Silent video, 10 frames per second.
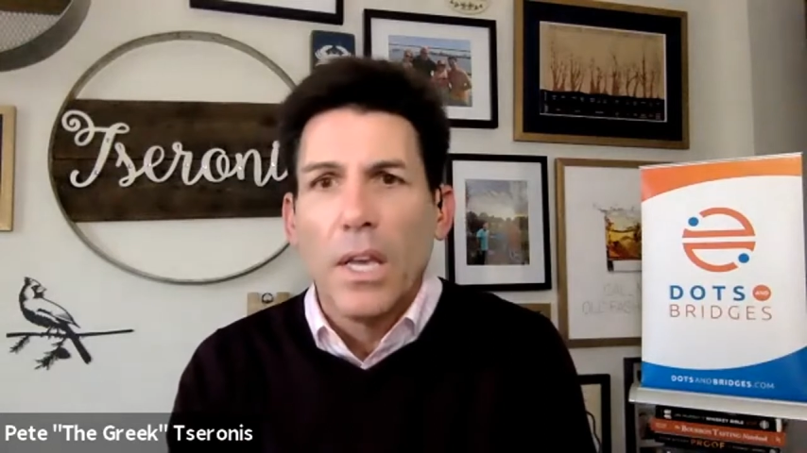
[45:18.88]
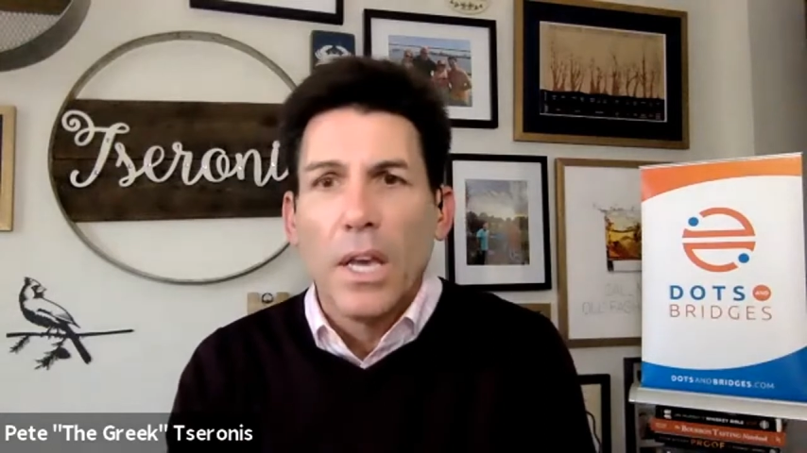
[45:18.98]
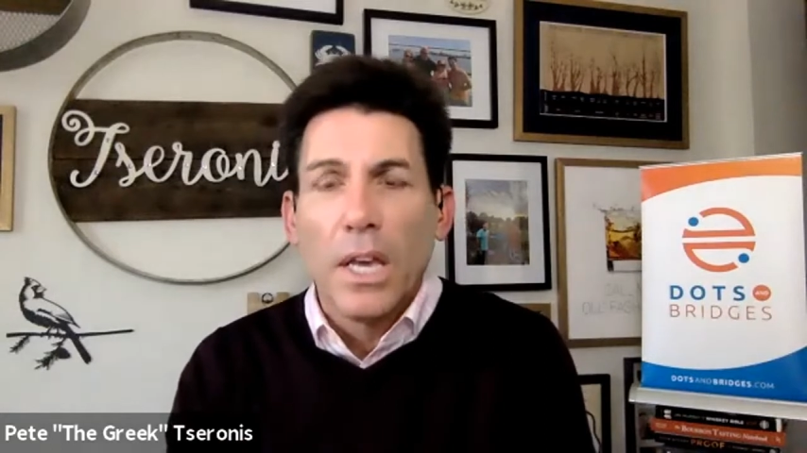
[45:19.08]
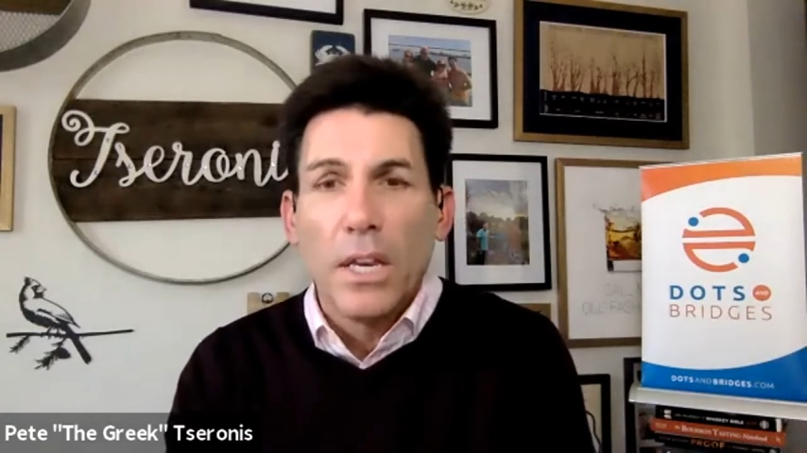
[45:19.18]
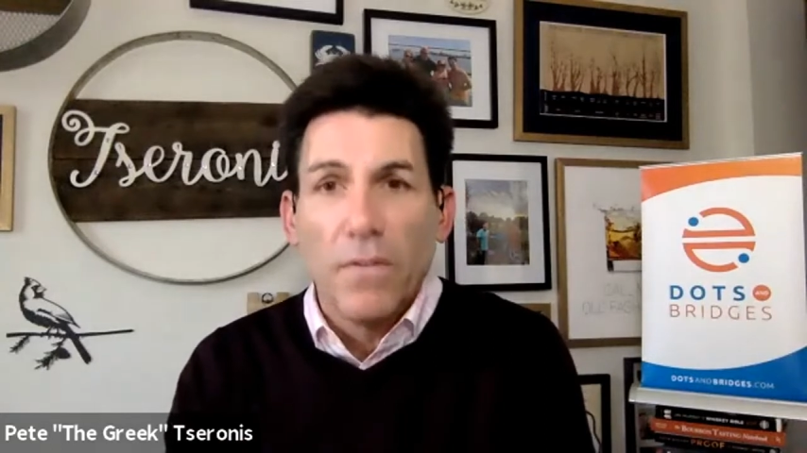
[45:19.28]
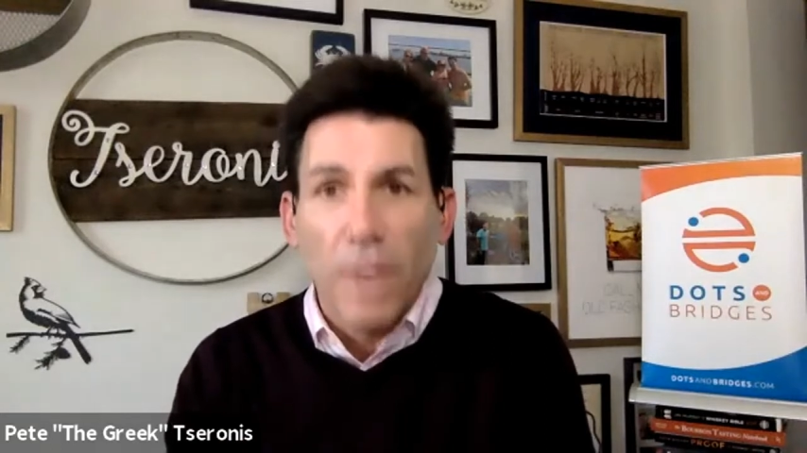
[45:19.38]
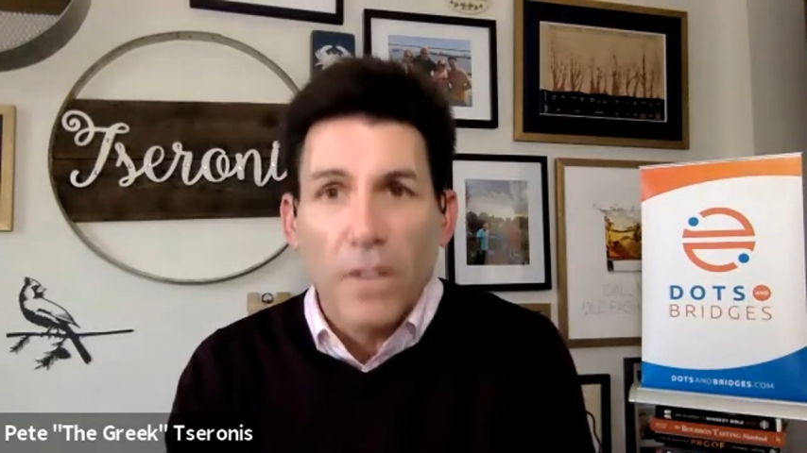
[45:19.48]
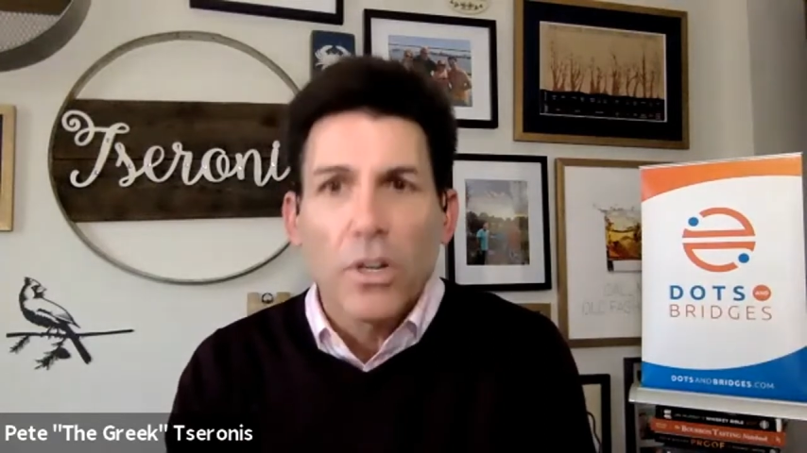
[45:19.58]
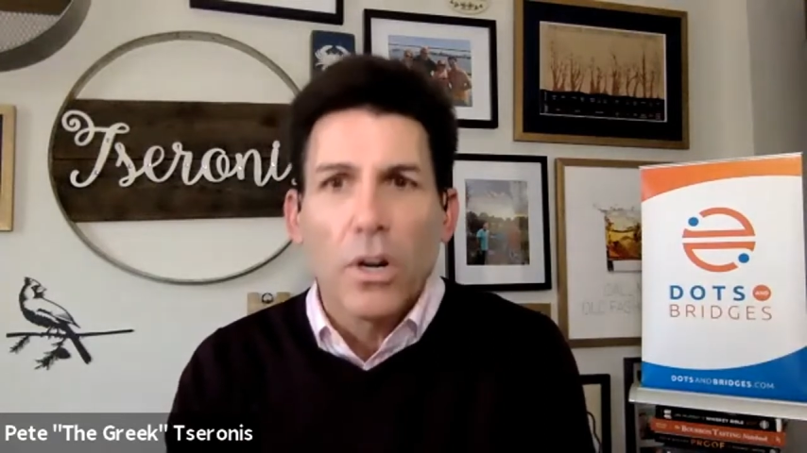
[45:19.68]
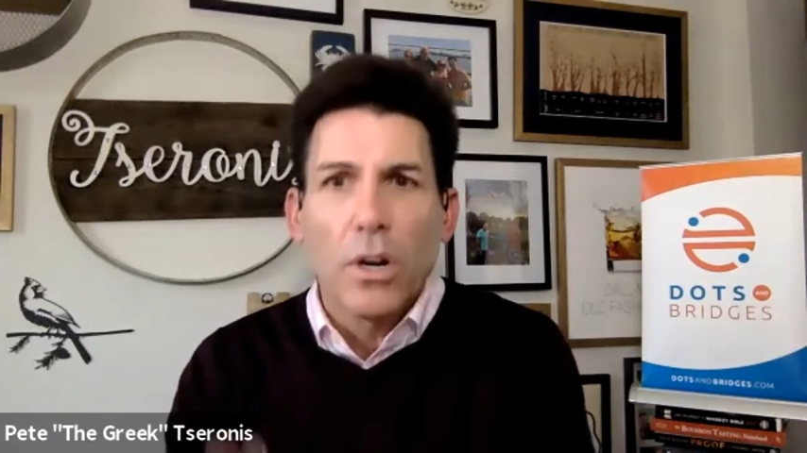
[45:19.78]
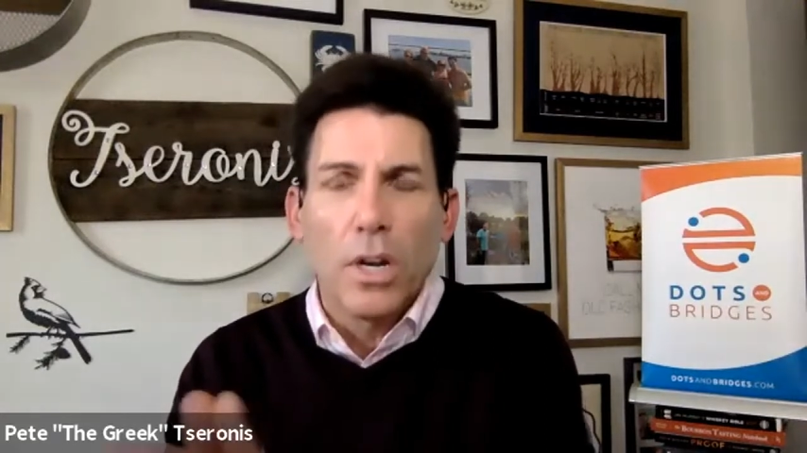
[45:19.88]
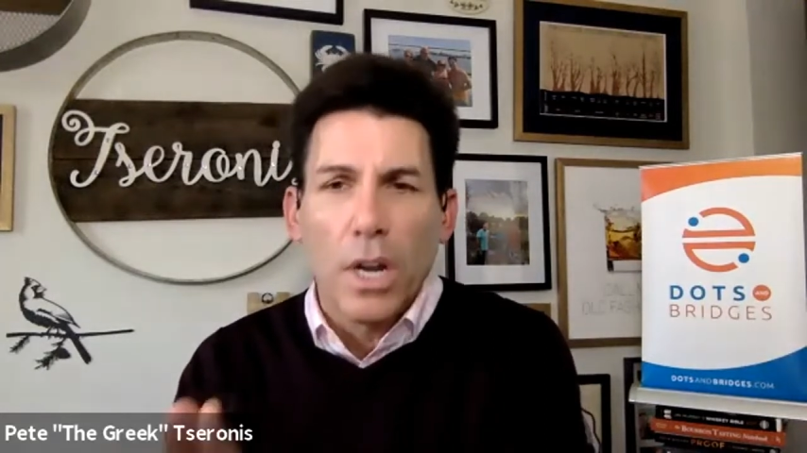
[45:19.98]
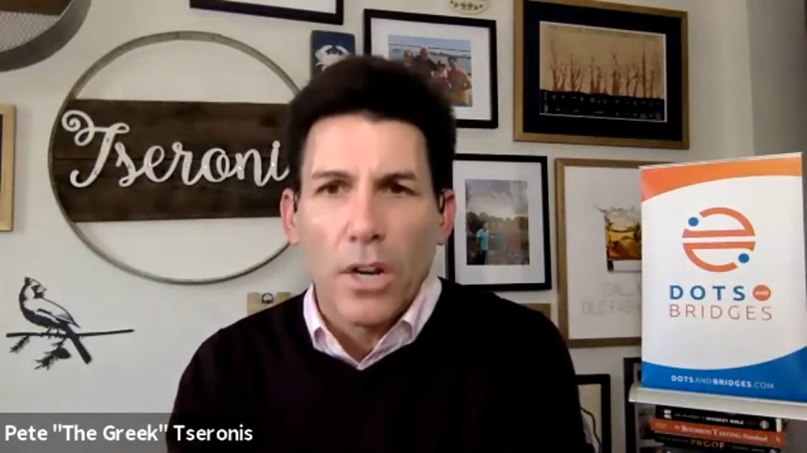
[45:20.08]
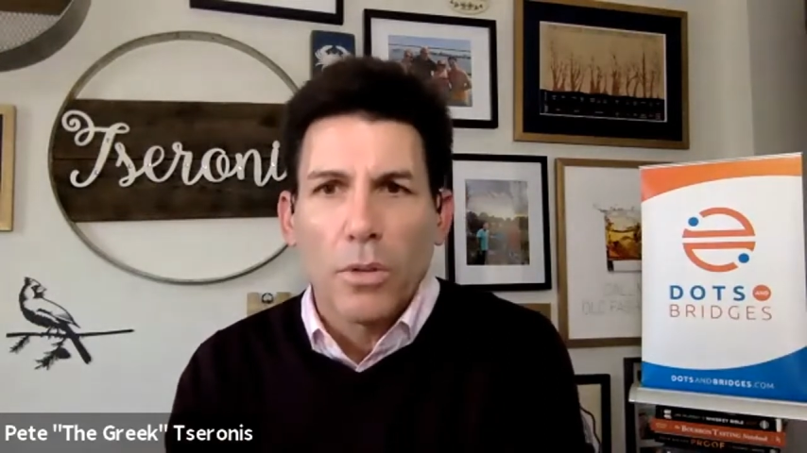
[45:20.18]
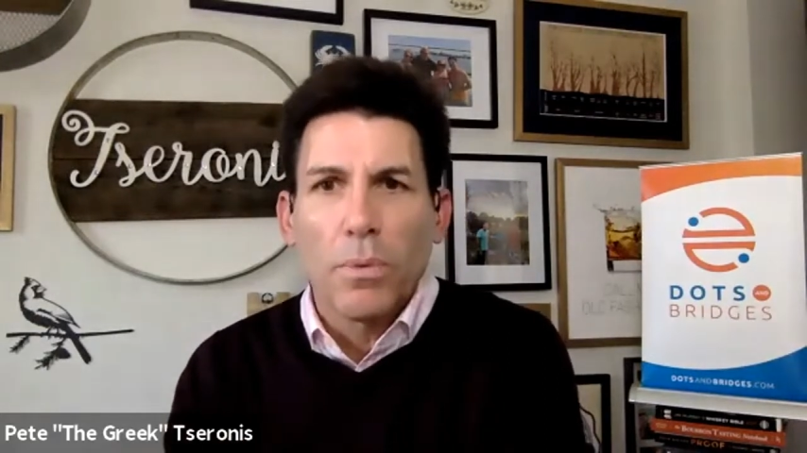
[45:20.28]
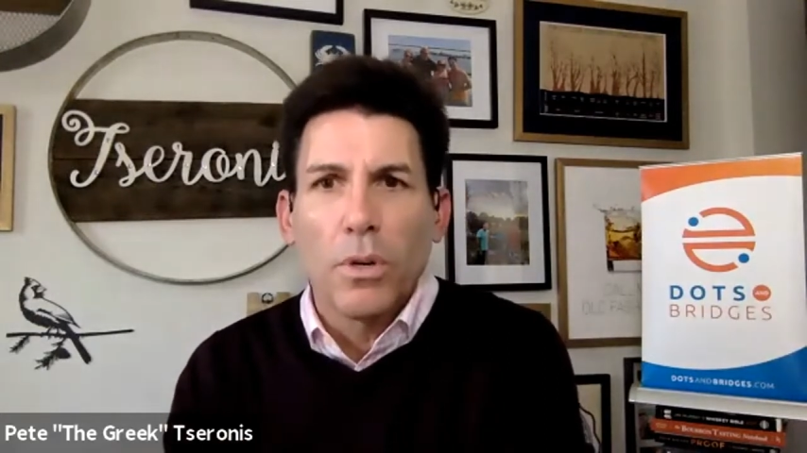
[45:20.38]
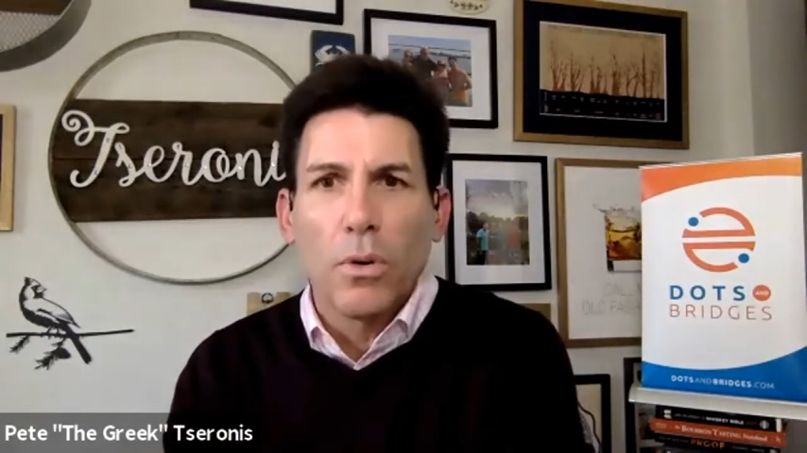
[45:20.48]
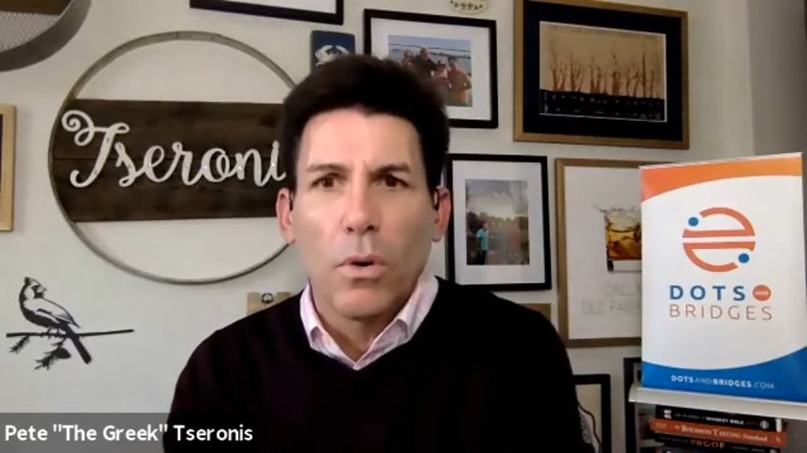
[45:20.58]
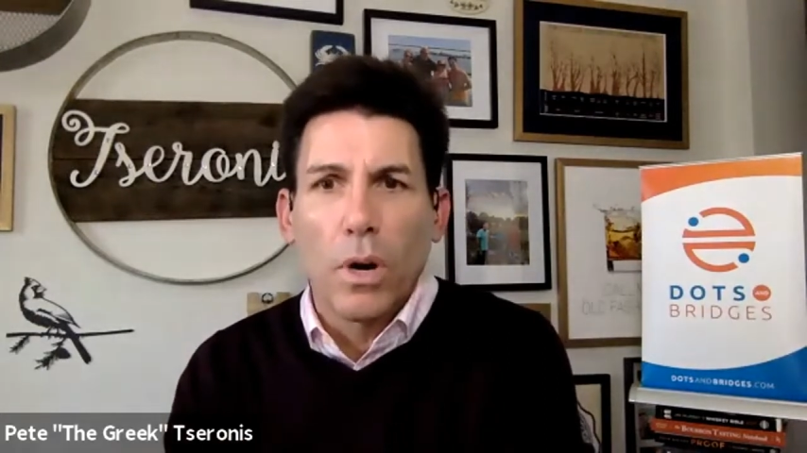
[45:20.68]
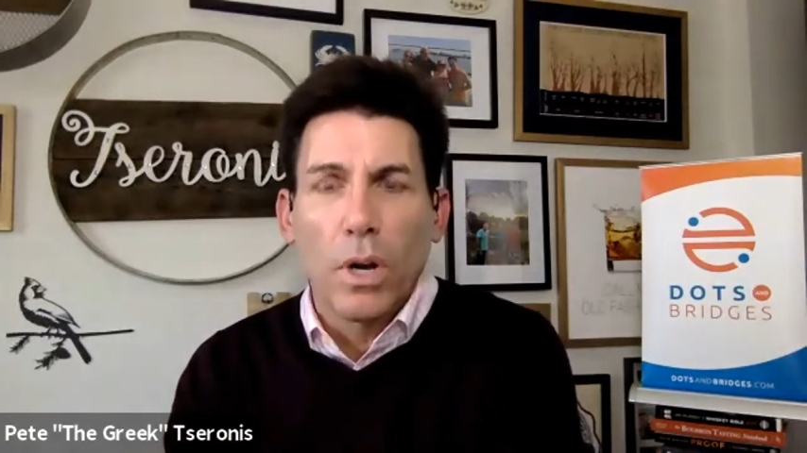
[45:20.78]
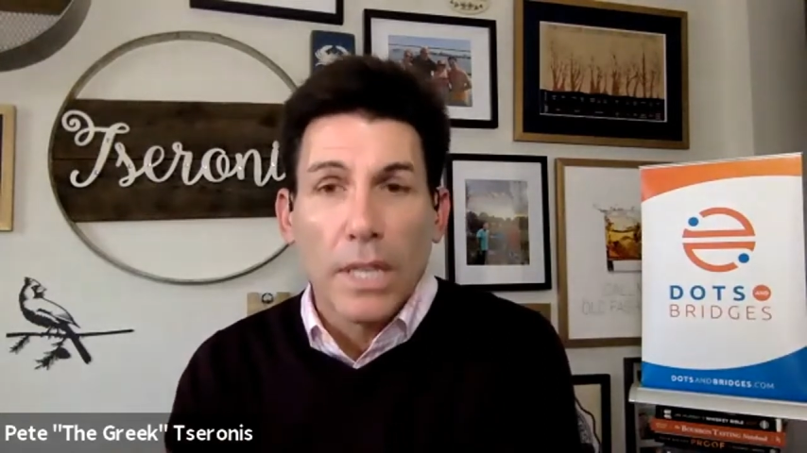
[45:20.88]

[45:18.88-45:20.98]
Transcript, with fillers: an inventor an entrepreneur a